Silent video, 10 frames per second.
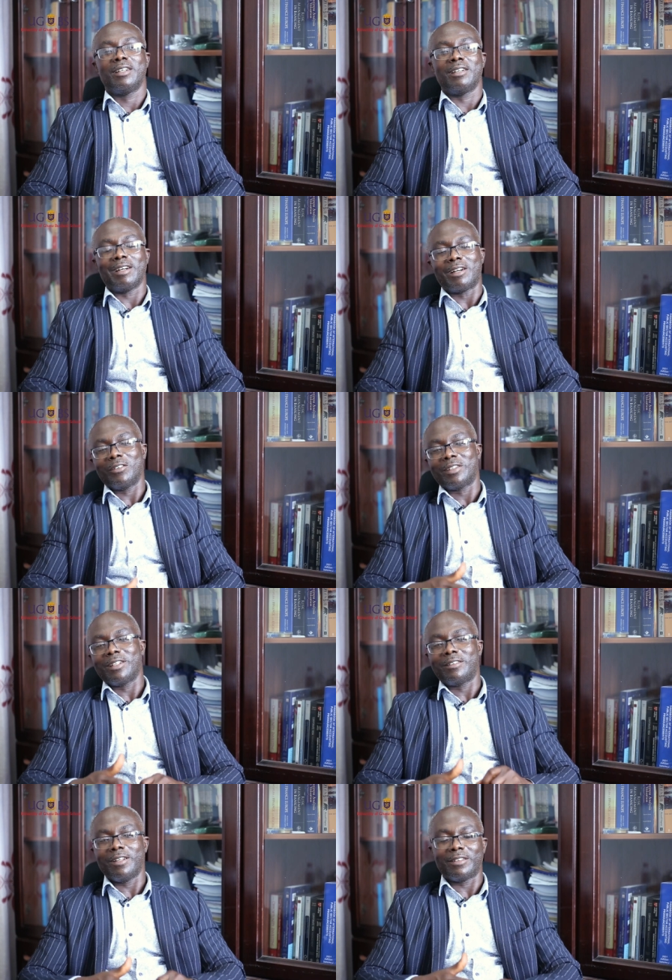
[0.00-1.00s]

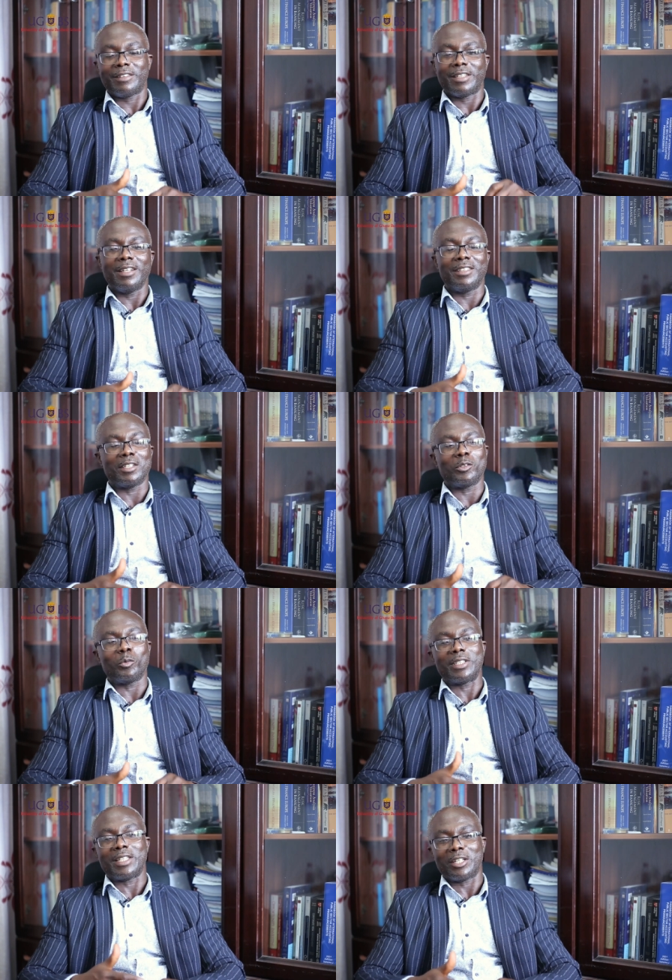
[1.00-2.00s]
Accountancy is
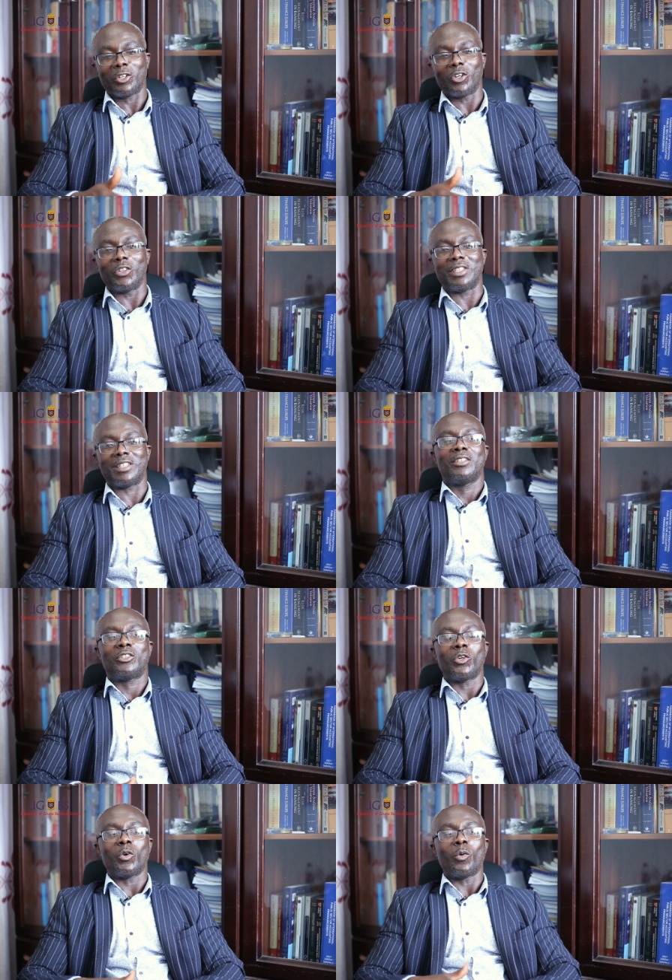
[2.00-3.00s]
changing with technology,
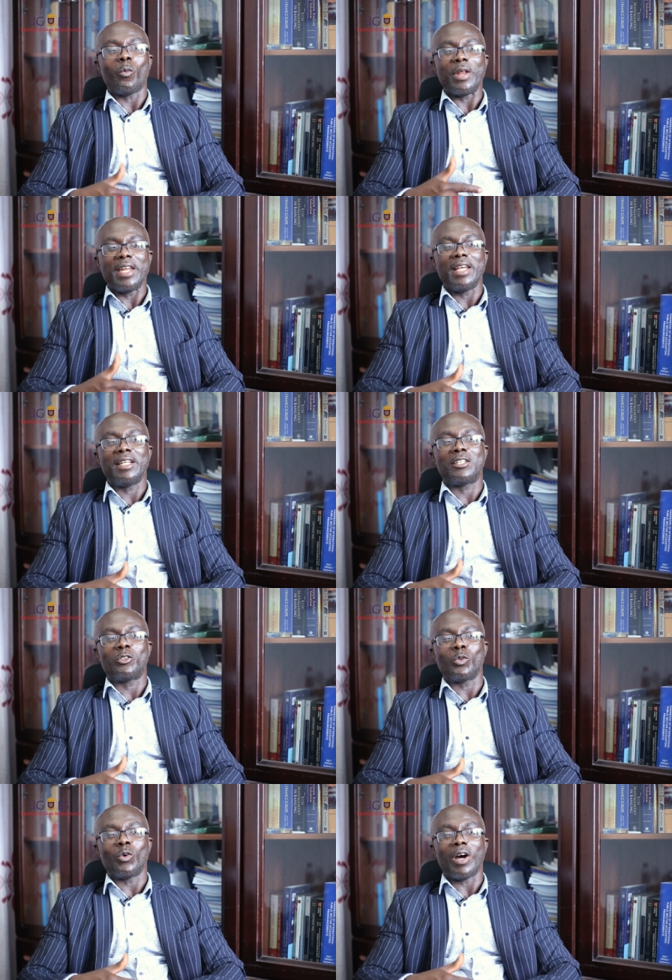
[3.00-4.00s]
so we need
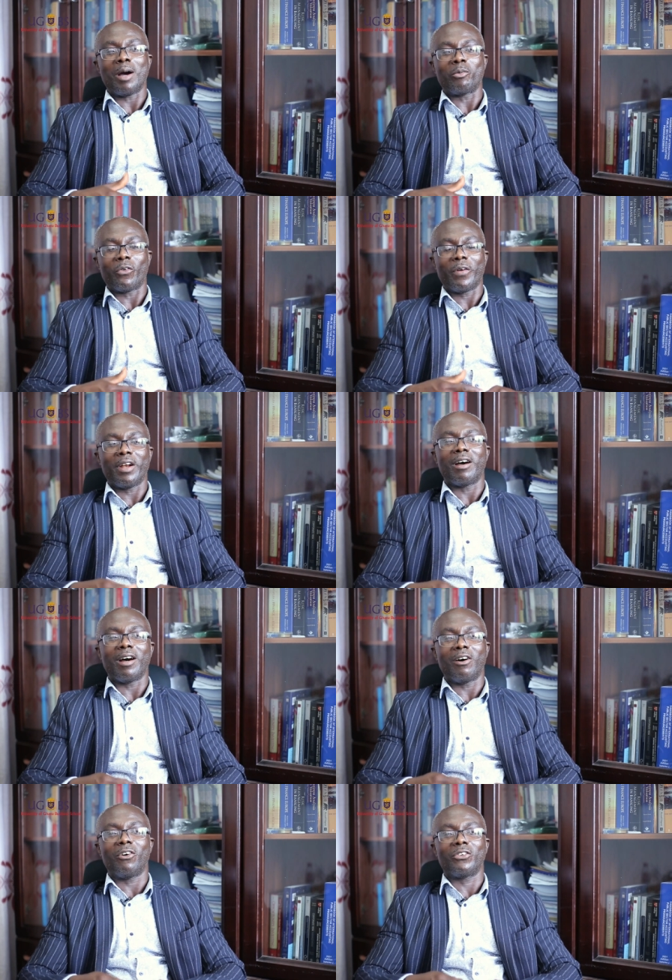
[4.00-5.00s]
to upgrade
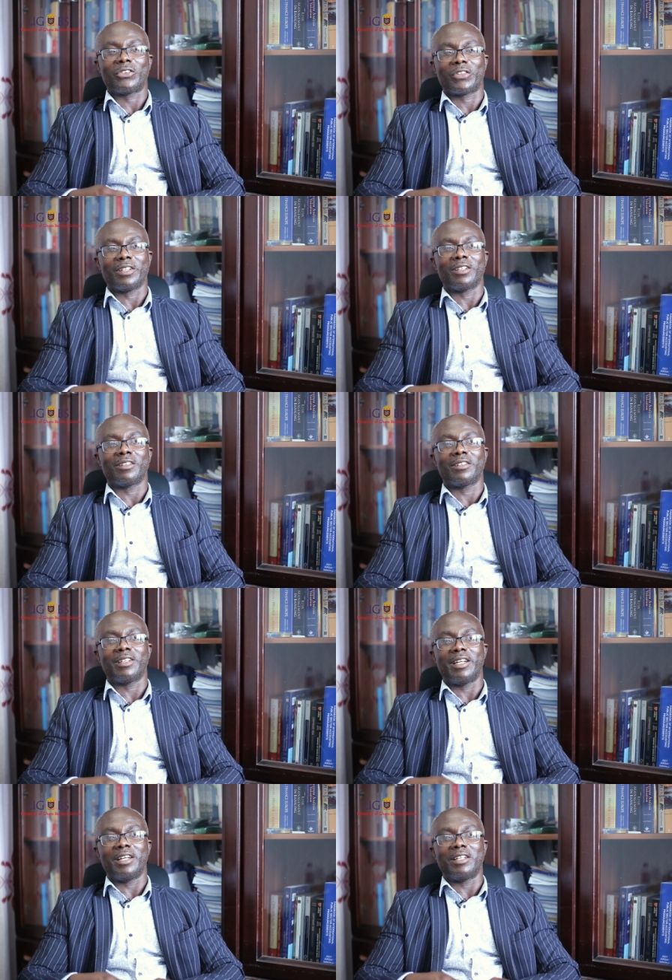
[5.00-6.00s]
our own
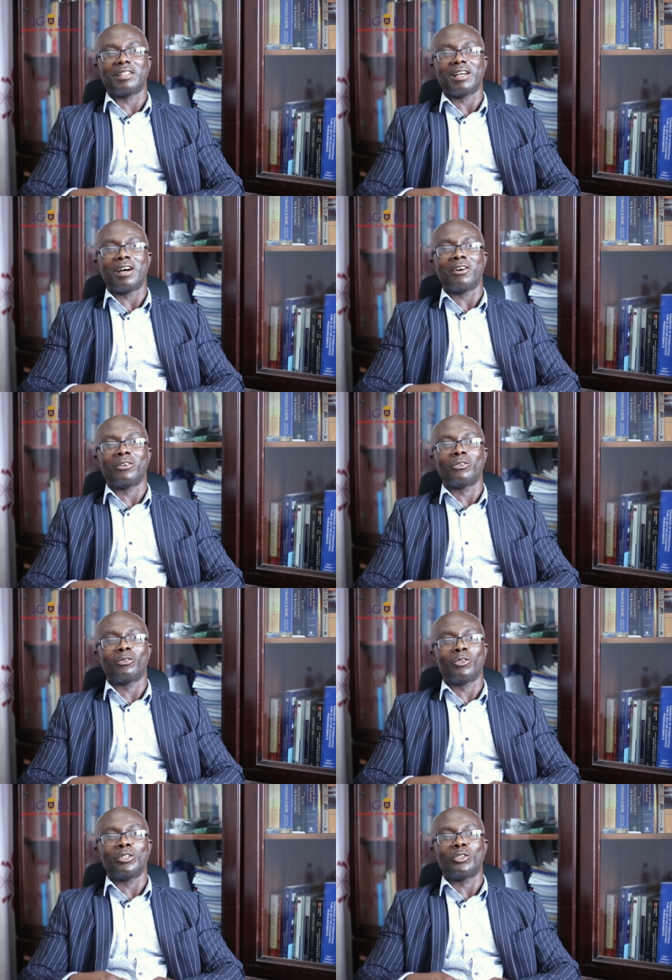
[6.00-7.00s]
skill, and I
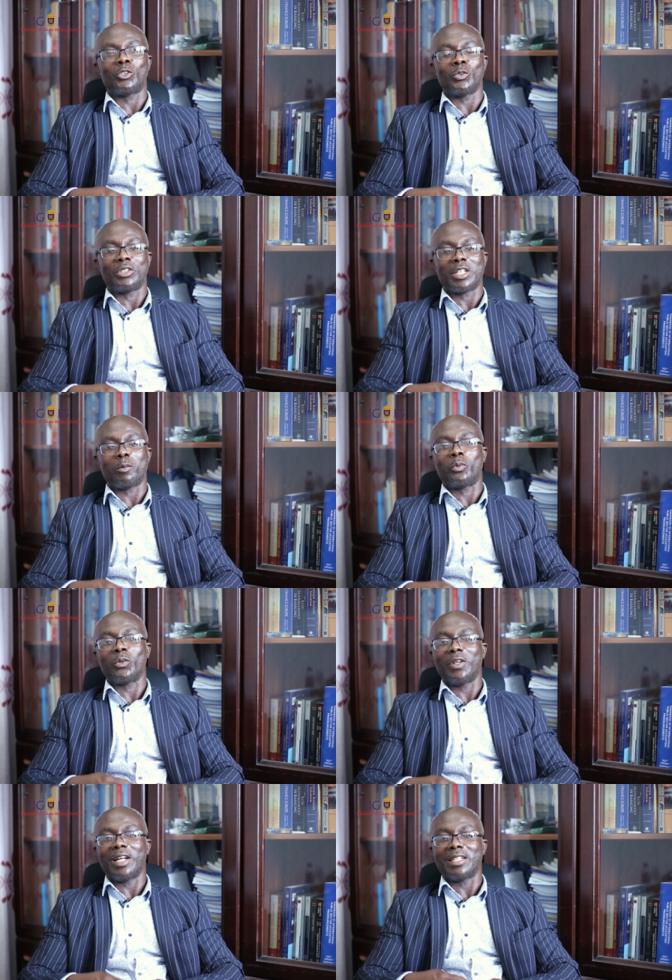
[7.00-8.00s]
want to
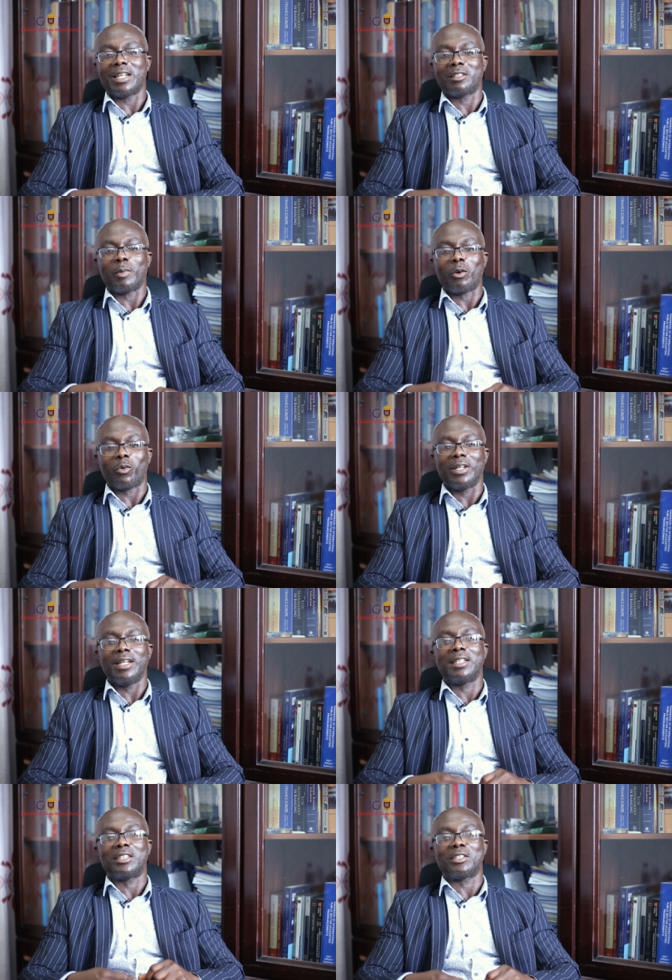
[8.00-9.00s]
champion that my
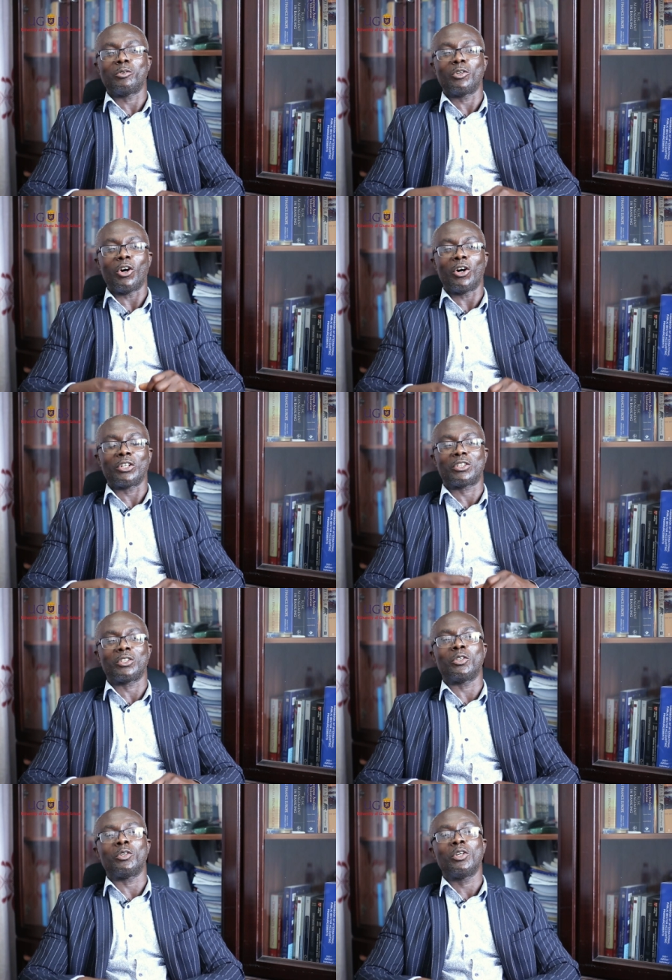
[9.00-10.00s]
colleagues will
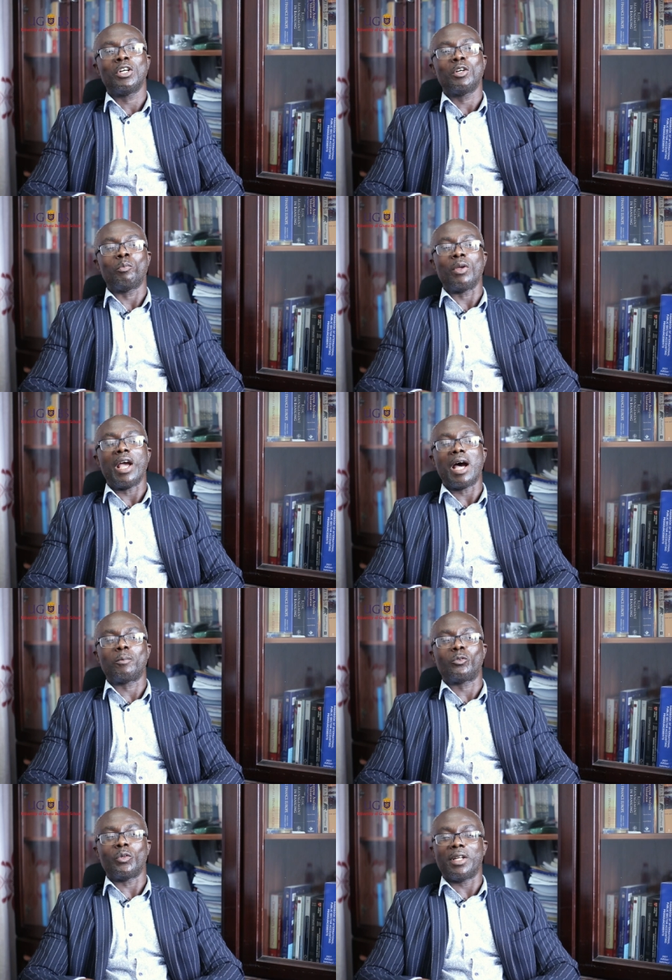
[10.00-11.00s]
also be
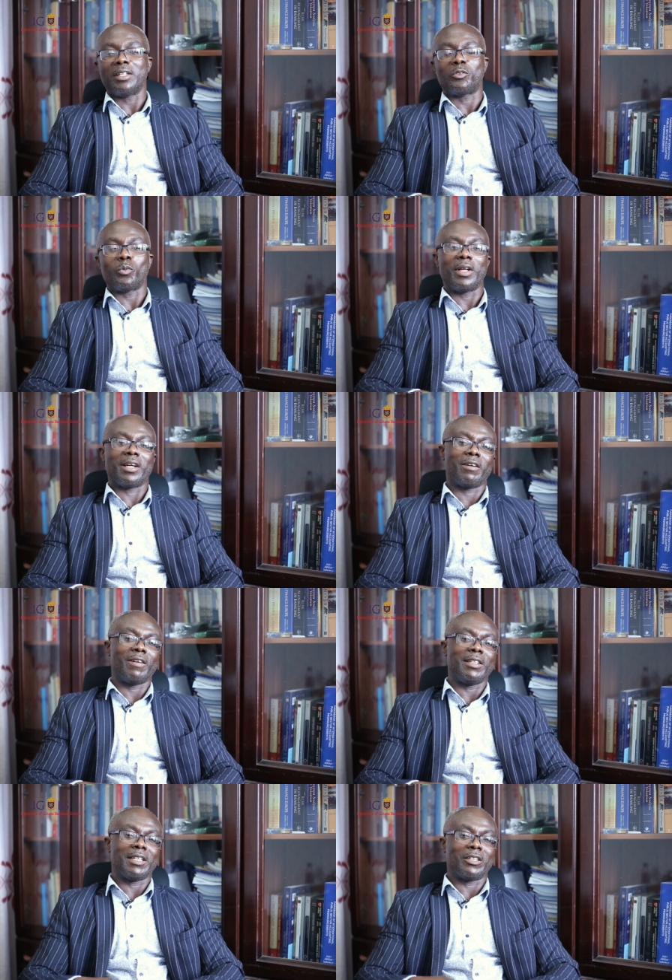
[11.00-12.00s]
up to date with the
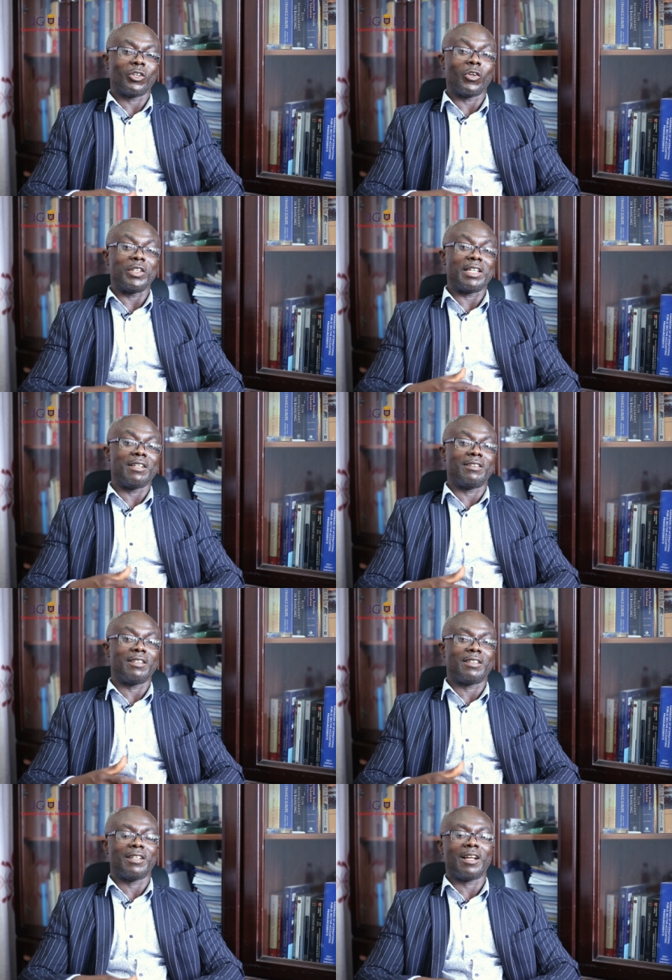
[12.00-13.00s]
current technology in
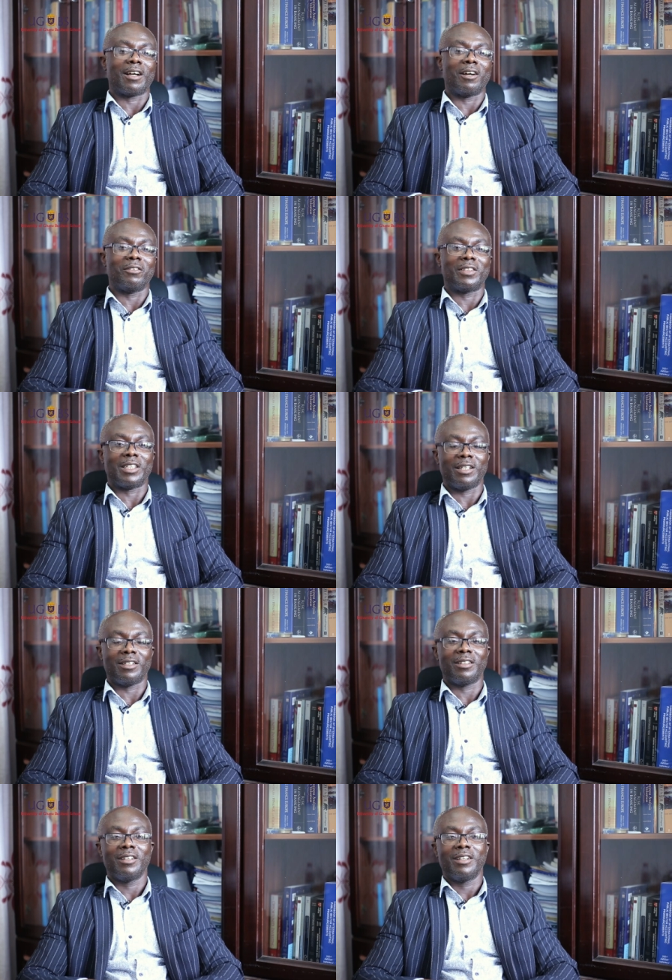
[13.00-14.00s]
teaching
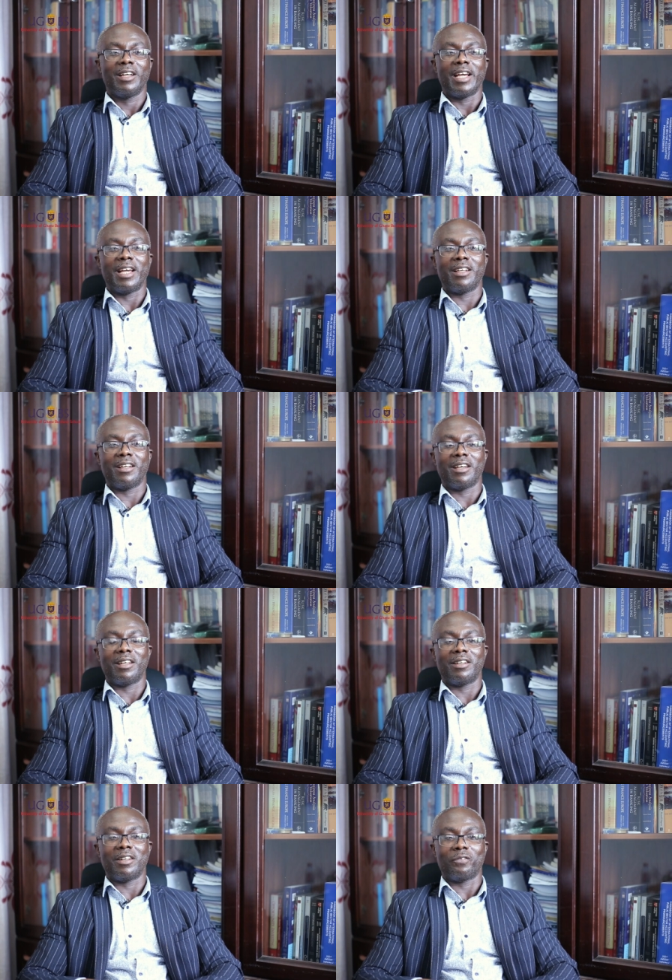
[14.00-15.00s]
accounting
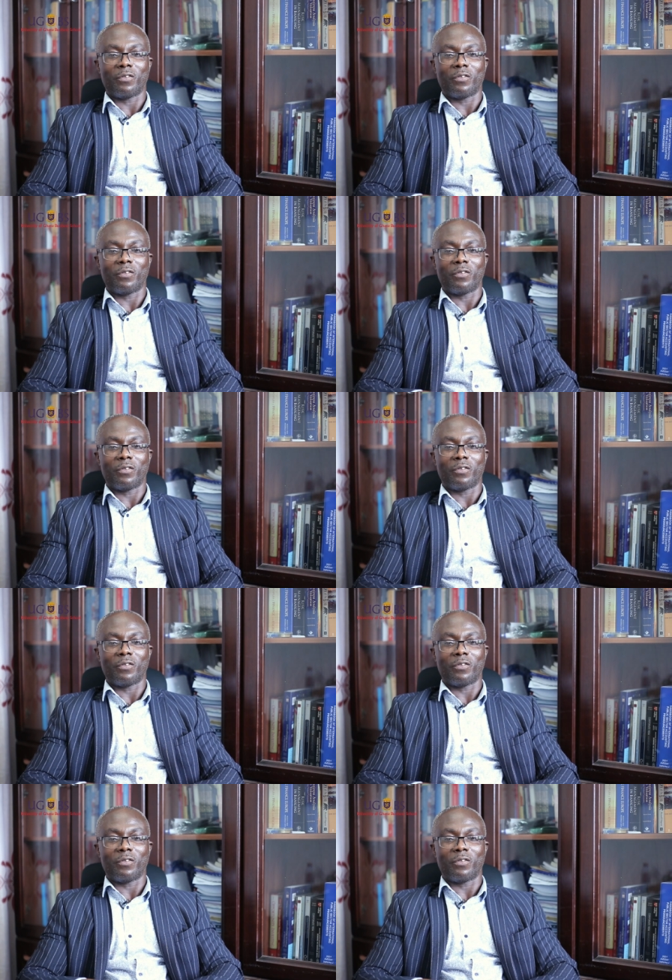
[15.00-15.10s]
and